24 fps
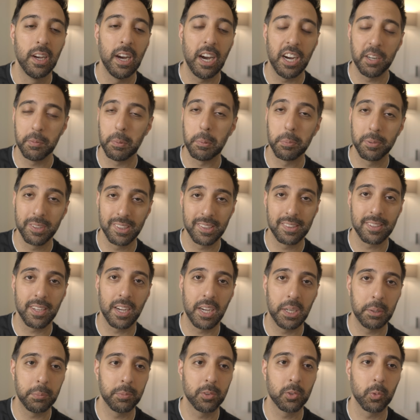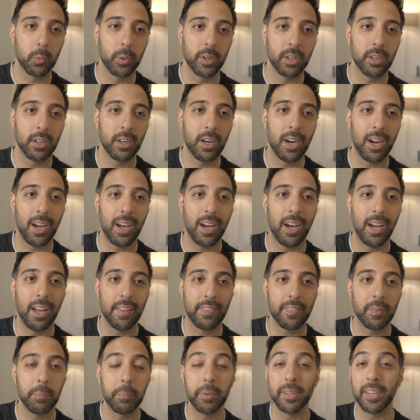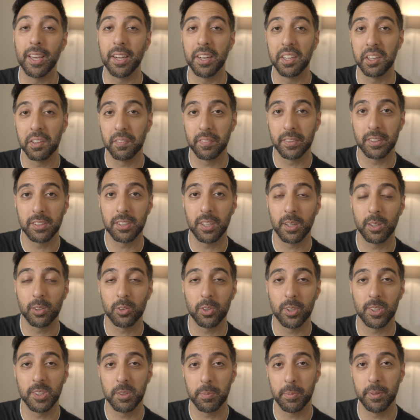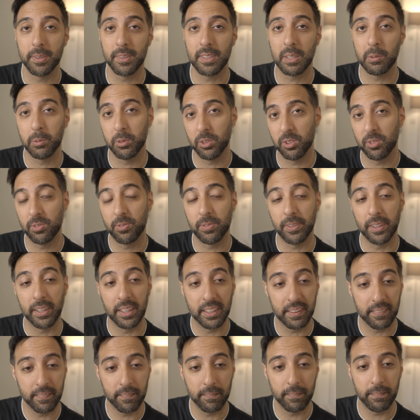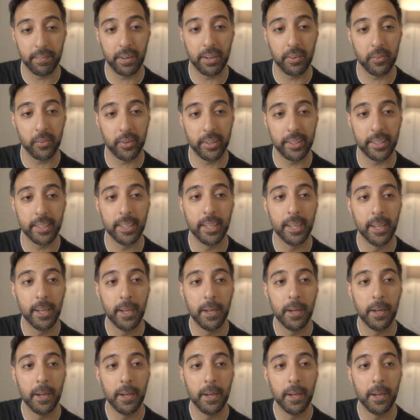I remember the times where at the beginning of this hair transplant, I was feeling very